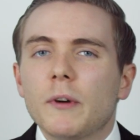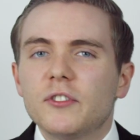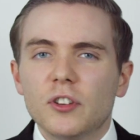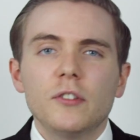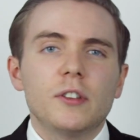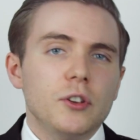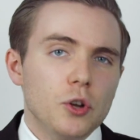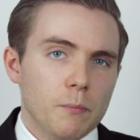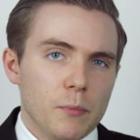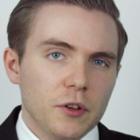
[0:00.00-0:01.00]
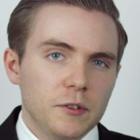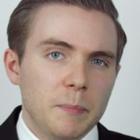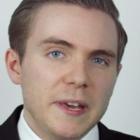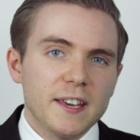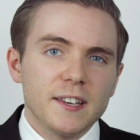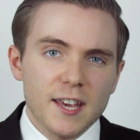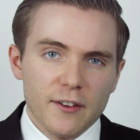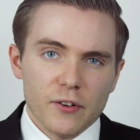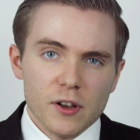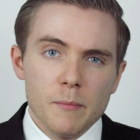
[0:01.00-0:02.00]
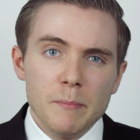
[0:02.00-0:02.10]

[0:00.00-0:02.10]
with certain numbers being given a